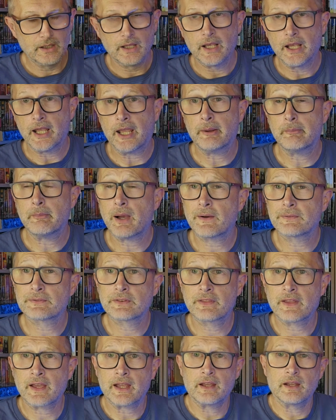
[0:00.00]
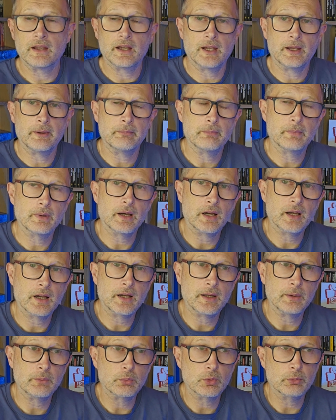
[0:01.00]
After that,
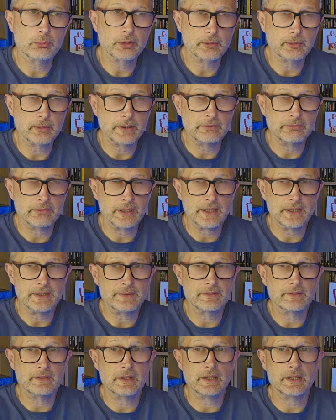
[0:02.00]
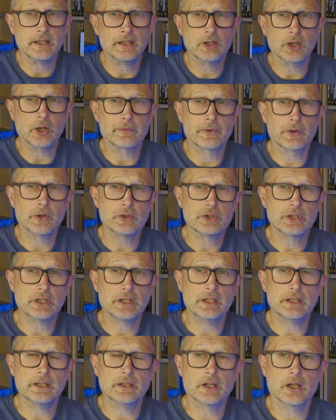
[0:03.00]
I will probably read the
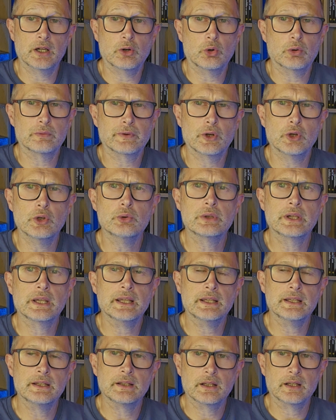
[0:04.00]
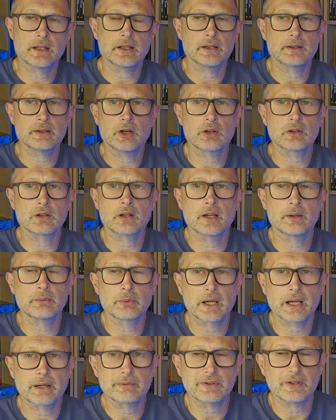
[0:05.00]
Ofahuki Hotline, or
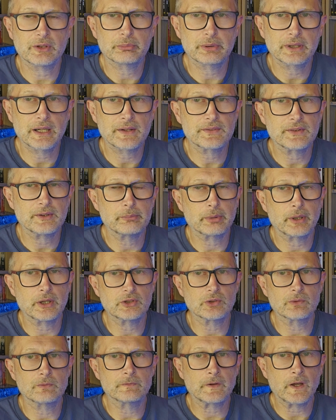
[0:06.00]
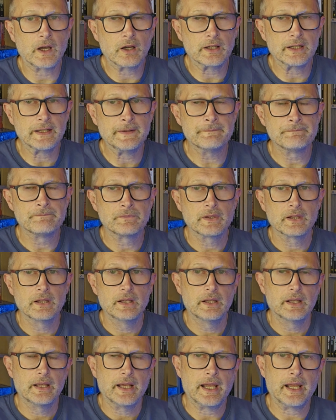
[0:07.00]
however you pronounce it, by John Varley,
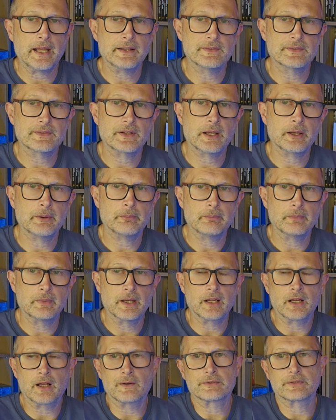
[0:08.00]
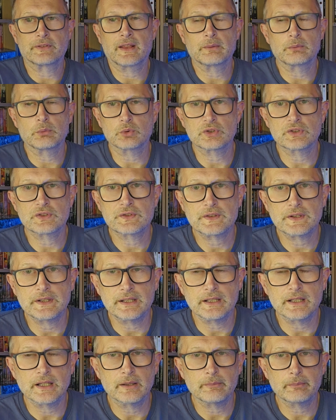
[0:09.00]
and after that, we'll just
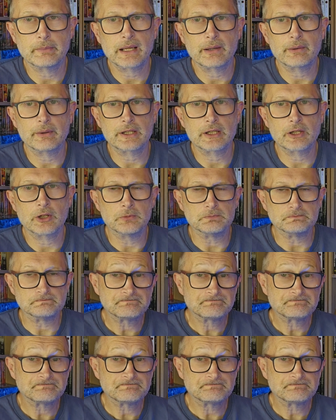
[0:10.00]
see how I get on.